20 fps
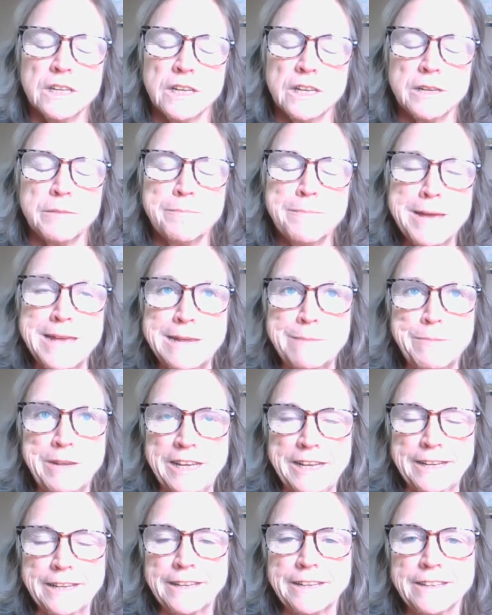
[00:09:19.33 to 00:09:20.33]
and
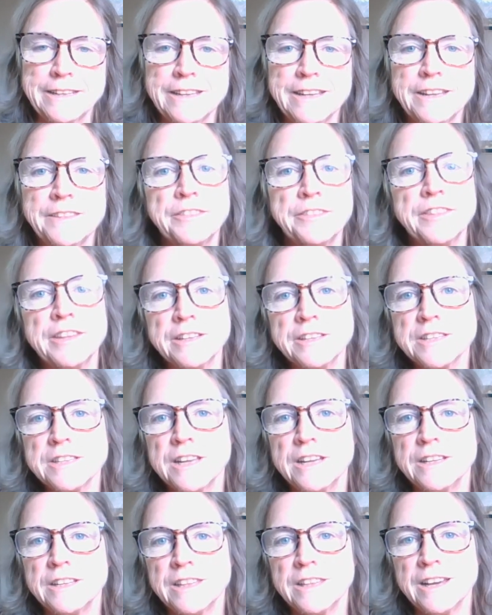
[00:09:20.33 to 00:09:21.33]
maiming and things
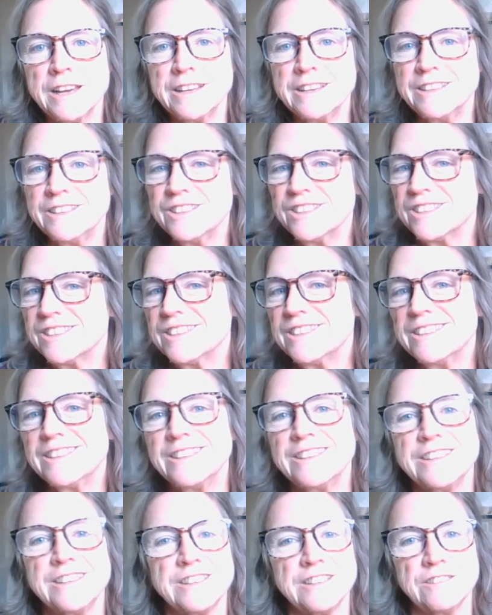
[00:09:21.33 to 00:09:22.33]
like that. It
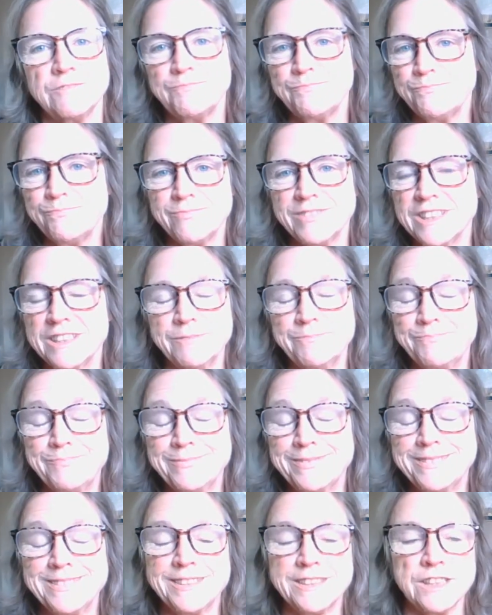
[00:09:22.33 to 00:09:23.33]
just, yeah,
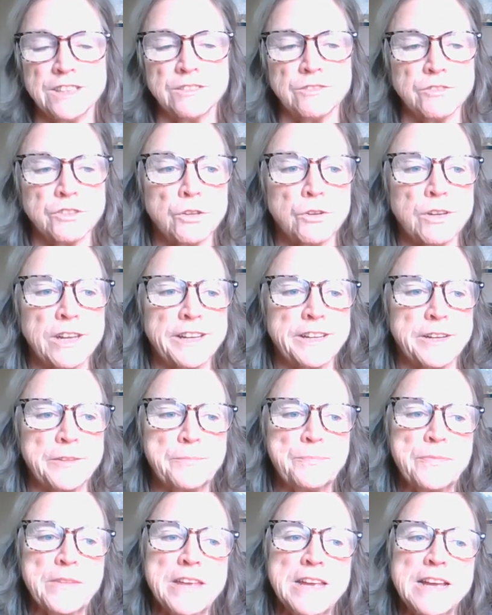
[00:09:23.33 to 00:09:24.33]
don't like it.
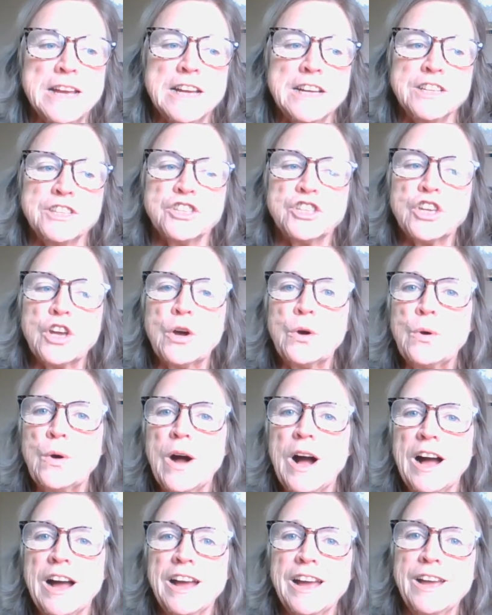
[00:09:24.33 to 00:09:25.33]

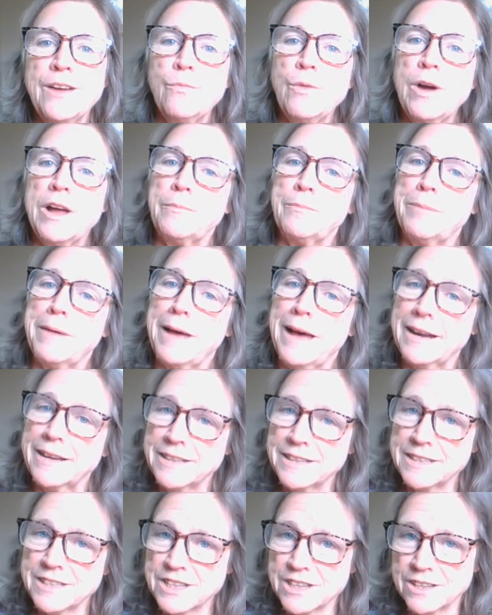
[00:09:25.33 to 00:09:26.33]
So I went back
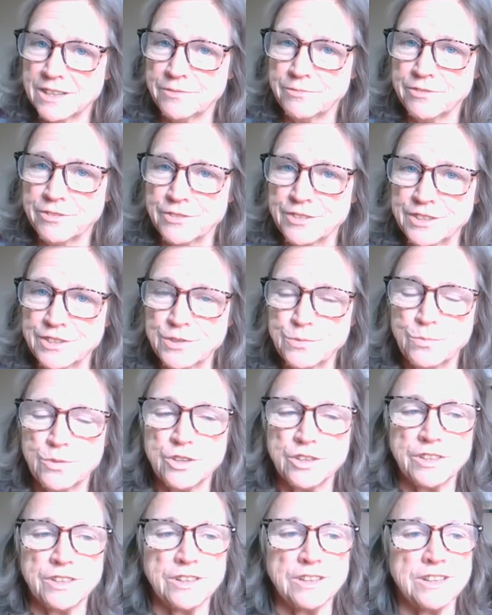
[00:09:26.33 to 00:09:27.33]
in time for this
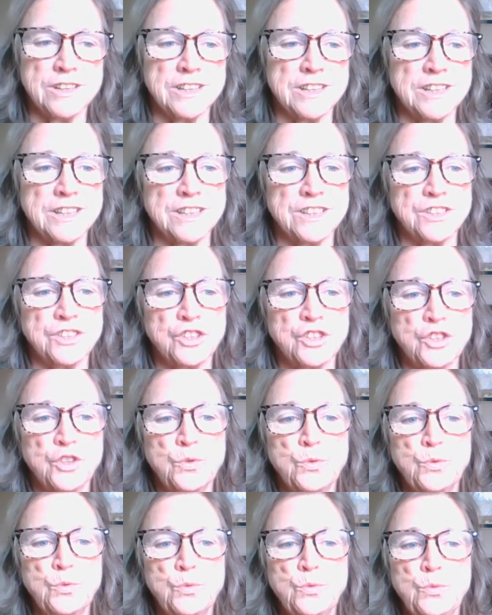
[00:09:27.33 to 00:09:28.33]
one
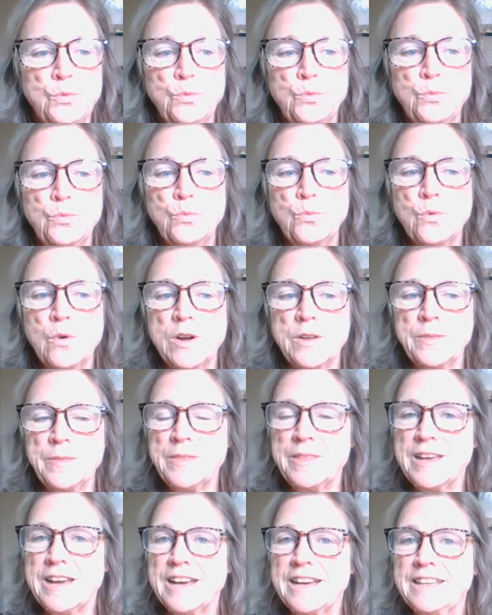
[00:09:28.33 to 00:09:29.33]
to
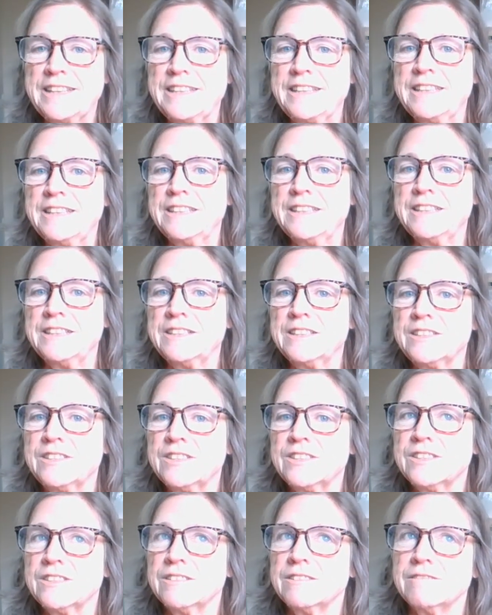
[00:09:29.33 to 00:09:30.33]
one that
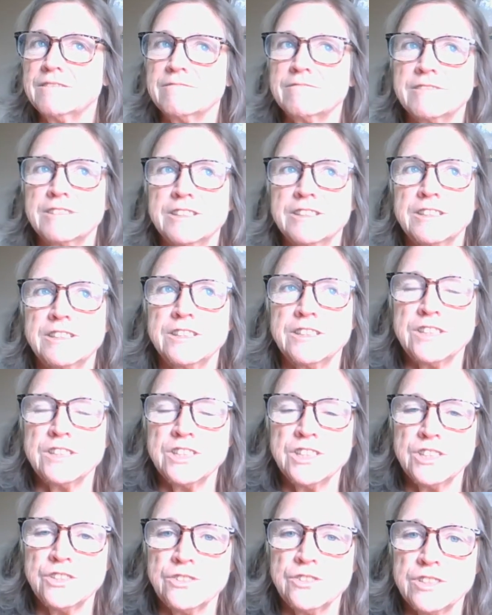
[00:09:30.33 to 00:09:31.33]
is
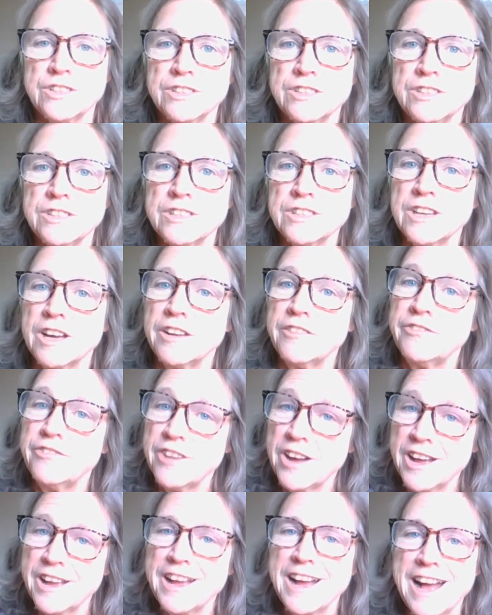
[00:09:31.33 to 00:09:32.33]
considered a
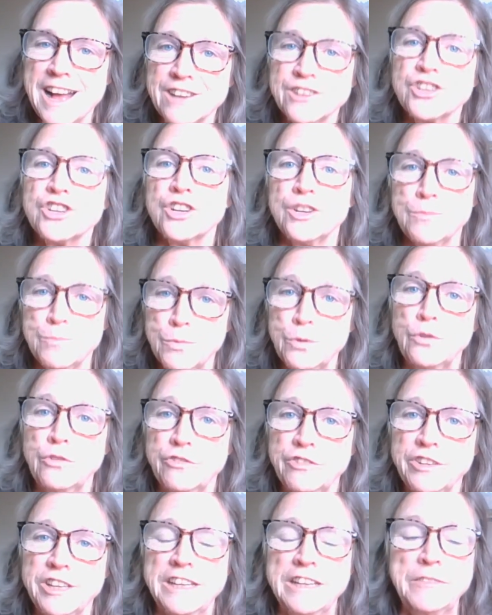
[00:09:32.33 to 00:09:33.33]
sci-fi action
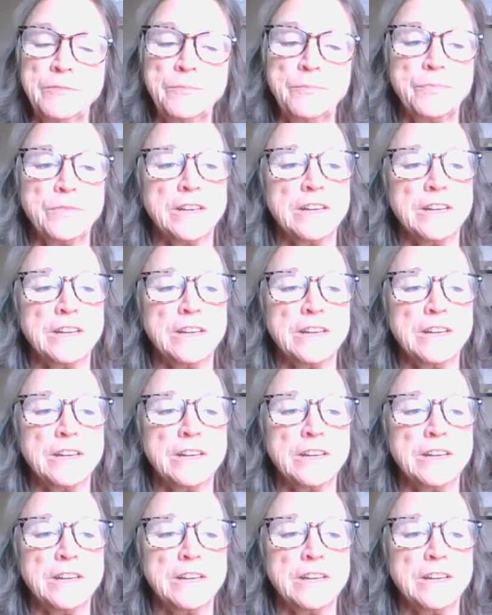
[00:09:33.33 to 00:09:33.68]
movie